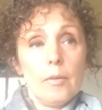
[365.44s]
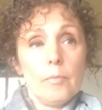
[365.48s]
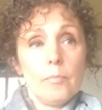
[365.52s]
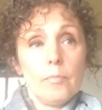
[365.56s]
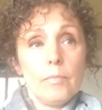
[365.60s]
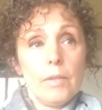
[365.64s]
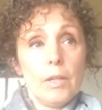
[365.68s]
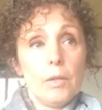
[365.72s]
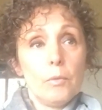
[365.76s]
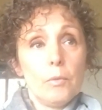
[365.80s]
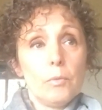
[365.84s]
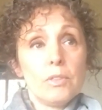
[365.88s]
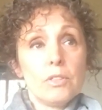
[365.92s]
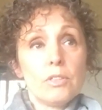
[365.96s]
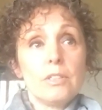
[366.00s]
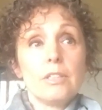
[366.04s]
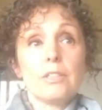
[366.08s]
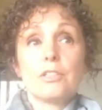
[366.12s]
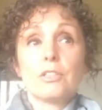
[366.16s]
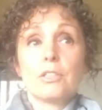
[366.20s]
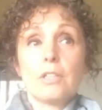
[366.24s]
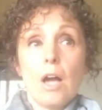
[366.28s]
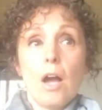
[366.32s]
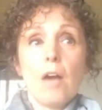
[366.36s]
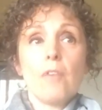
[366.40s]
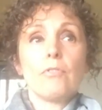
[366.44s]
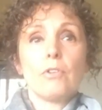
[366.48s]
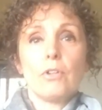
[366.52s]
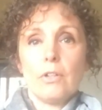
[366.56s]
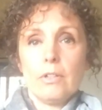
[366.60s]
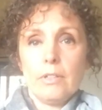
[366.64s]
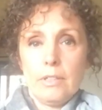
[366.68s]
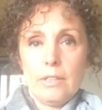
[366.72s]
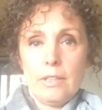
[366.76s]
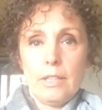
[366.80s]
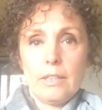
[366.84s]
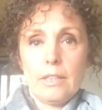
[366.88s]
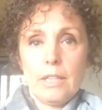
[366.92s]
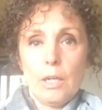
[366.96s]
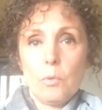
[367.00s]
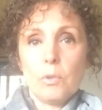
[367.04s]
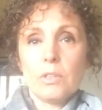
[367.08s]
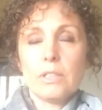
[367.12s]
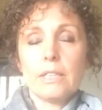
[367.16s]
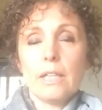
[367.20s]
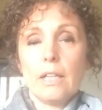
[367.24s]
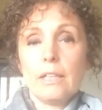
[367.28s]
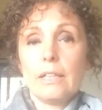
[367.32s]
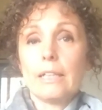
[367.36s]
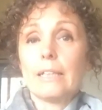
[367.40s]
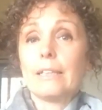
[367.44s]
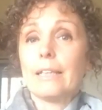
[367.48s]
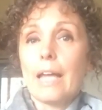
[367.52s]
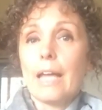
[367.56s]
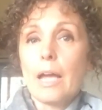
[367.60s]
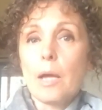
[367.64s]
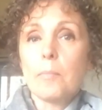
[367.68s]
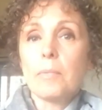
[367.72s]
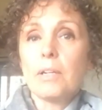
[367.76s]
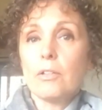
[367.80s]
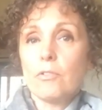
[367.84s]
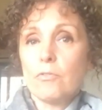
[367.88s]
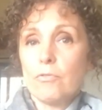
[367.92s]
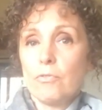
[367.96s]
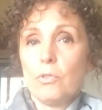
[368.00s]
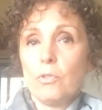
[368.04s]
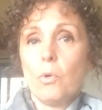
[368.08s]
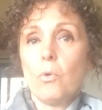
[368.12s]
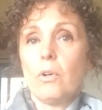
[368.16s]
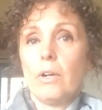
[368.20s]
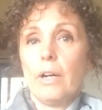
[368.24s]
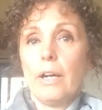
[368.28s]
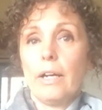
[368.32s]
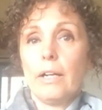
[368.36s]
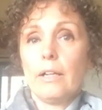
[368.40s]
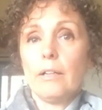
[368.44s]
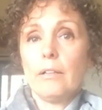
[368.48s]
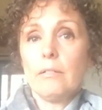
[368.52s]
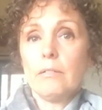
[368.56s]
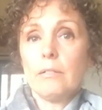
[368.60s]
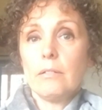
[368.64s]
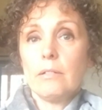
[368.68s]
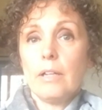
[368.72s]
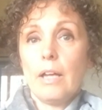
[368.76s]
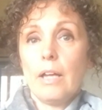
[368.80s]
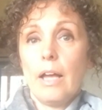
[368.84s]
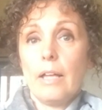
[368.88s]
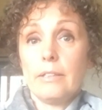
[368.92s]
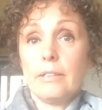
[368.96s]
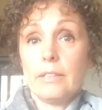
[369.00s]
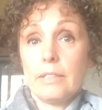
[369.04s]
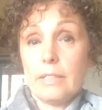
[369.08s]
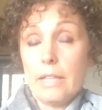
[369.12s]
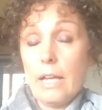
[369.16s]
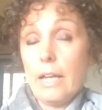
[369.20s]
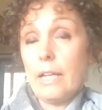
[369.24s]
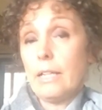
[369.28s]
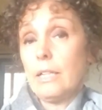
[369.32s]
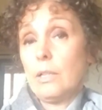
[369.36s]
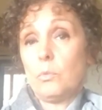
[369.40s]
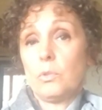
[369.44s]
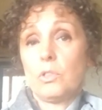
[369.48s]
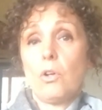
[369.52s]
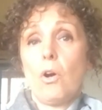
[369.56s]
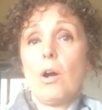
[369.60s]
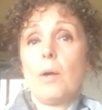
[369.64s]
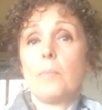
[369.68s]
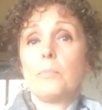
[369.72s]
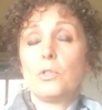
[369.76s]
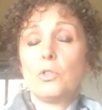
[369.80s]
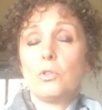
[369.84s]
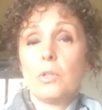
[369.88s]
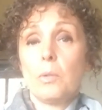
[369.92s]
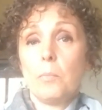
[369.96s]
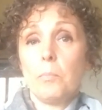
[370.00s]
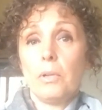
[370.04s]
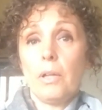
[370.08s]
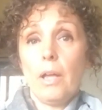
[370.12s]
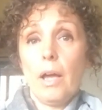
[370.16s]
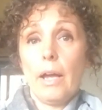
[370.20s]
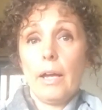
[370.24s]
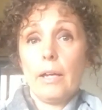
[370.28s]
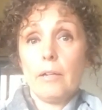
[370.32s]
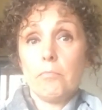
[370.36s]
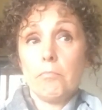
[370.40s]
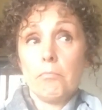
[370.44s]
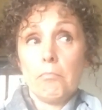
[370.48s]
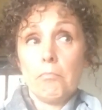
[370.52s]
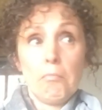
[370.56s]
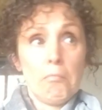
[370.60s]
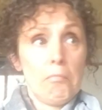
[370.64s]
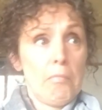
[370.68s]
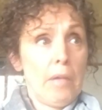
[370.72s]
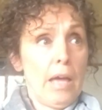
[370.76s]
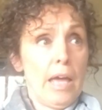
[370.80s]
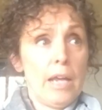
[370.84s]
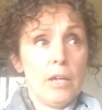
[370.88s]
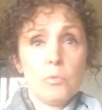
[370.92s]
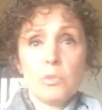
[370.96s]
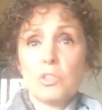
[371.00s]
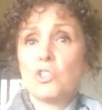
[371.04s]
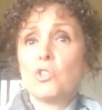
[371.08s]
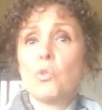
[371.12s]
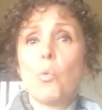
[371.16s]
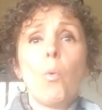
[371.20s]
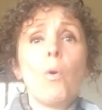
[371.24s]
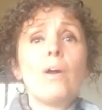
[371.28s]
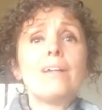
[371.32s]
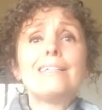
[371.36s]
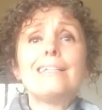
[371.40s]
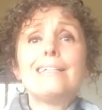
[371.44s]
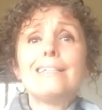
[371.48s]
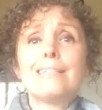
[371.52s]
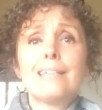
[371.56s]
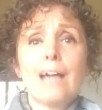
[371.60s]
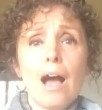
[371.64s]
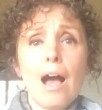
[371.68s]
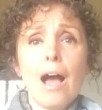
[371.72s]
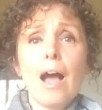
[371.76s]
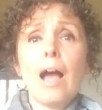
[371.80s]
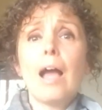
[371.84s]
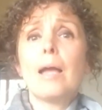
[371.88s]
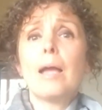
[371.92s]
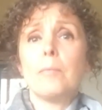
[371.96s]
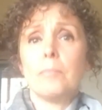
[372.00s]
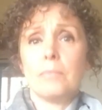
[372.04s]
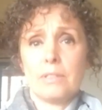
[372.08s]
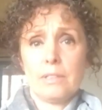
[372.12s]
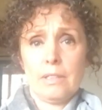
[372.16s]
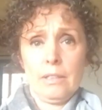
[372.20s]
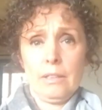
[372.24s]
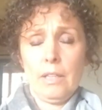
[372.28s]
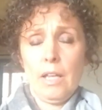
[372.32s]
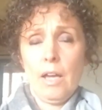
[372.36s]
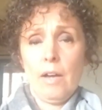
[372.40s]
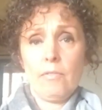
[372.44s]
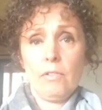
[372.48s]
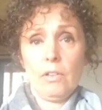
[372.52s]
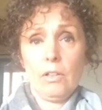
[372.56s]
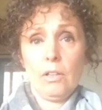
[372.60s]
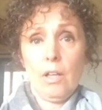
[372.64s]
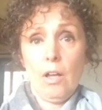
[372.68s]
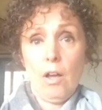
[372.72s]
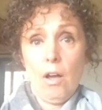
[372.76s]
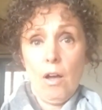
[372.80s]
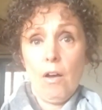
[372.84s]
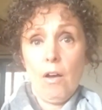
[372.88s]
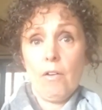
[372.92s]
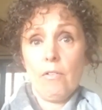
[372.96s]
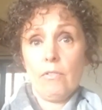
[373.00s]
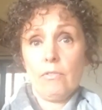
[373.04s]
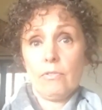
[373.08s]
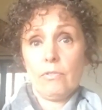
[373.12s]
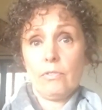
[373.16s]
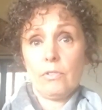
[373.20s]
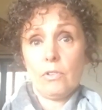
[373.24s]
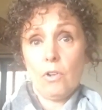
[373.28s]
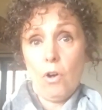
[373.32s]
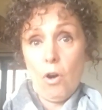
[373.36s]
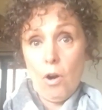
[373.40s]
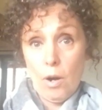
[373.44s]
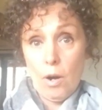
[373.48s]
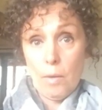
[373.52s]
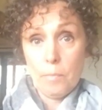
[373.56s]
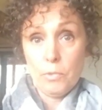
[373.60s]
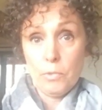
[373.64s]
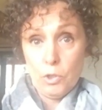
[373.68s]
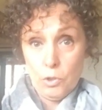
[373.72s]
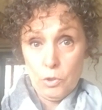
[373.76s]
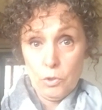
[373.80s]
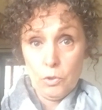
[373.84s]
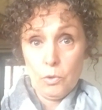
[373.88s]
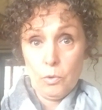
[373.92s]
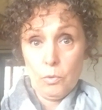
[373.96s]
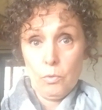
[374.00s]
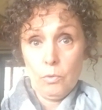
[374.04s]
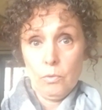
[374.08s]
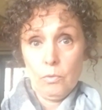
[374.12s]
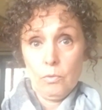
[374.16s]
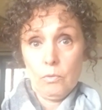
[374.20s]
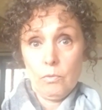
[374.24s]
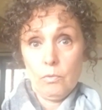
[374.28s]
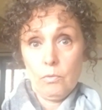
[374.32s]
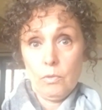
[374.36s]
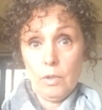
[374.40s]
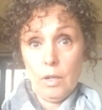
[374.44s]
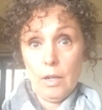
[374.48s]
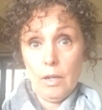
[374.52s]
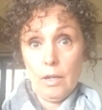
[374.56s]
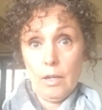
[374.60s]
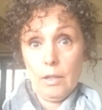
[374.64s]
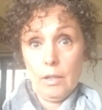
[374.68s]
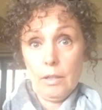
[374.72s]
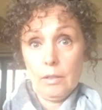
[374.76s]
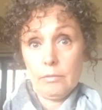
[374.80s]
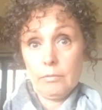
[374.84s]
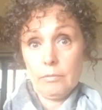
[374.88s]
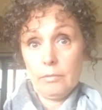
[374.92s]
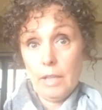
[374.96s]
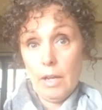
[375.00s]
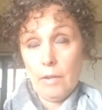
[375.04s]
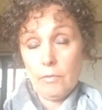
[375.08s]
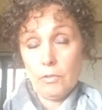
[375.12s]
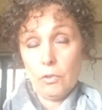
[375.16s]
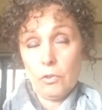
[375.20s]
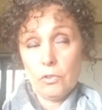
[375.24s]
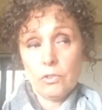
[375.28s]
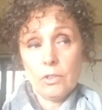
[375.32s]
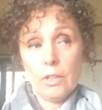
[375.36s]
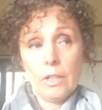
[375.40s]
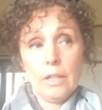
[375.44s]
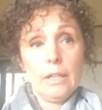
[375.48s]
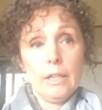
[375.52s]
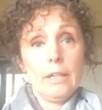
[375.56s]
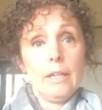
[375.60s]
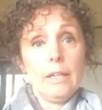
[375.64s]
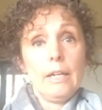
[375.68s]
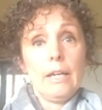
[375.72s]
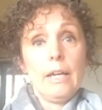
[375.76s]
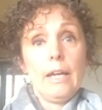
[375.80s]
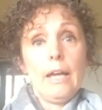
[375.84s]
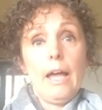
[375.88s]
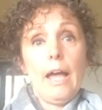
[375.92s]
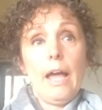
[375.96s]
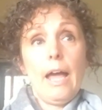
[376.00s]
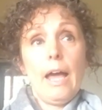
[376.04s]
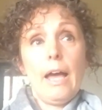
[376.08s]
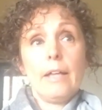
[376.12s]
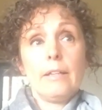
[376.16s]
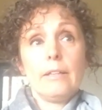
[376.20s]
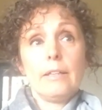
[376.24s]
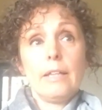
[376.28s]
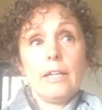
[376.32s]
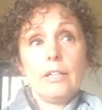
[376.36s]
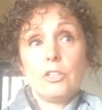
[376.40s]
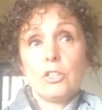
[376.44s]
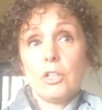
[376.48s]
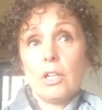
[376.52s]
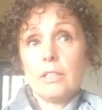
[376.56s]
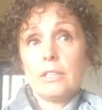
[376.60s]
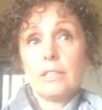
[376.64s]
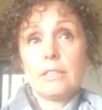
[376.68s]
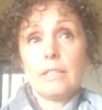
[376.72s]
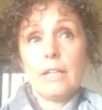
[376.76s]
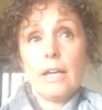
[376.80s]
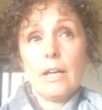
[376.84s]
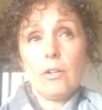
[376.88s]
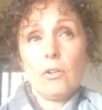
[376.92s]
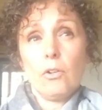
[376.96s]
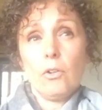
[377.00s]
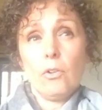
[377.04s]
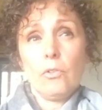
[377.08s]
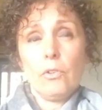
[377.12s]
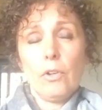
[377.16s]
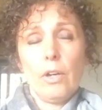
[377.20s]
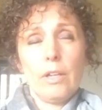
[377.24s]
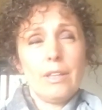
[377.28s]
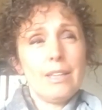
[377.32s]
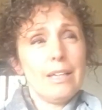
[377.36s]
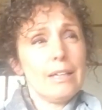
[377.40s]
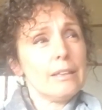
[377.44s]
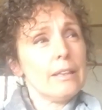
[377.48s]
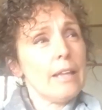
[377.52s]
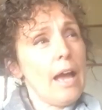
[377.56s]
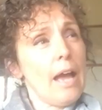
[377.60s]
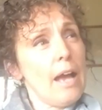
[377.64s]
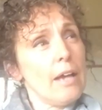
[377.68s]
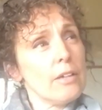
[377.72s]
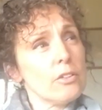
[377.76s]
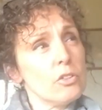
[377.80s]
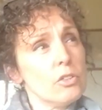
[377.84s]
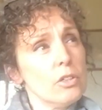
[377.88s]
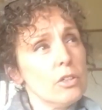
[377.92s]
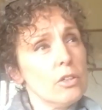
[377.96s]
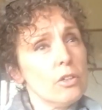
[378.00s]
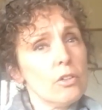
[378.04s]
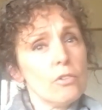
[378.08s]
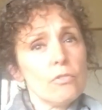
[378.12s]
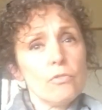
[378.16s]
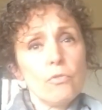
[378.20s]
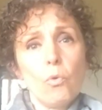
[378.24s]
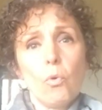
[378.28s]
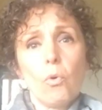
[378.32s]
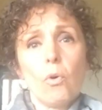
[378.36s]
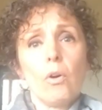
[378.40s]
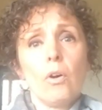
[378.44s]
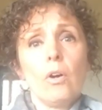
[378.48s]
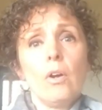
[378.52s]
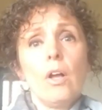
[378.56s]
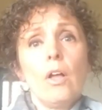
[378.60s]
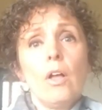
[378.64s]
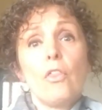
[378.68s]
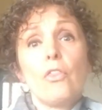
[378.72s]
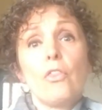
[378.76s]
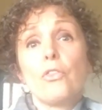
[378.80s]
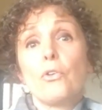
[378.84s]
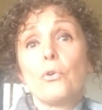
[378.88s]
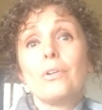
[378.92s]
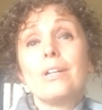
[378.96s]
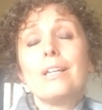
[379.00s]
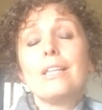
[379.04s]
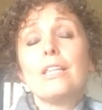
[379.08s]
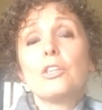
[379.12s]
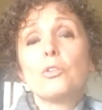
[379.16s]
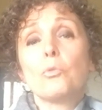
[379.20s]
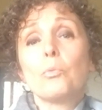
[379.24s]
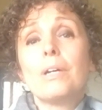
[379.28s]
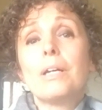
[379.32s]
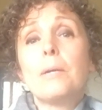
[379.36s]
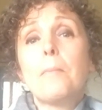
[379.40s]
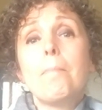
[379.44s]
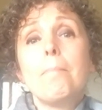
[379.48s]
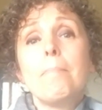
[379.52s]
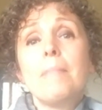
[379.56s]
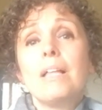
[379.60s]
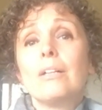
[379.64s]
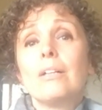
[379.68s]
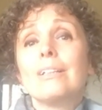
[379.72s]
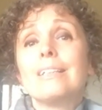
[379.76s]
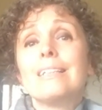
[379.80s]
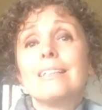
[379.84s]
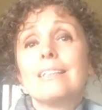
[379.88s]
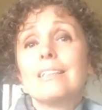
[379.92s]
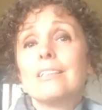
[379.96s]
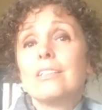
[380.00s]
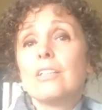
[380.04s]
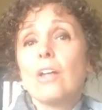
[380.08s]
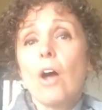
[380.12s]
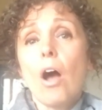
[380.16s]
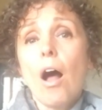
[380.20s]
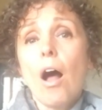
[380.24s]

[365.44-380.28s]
it was discovered that they were selling laminate flooring and saying it was CARB 2 compliant, and it was 20 times the level of CARB 2 levels. And they just settled, I think last year, for $33 million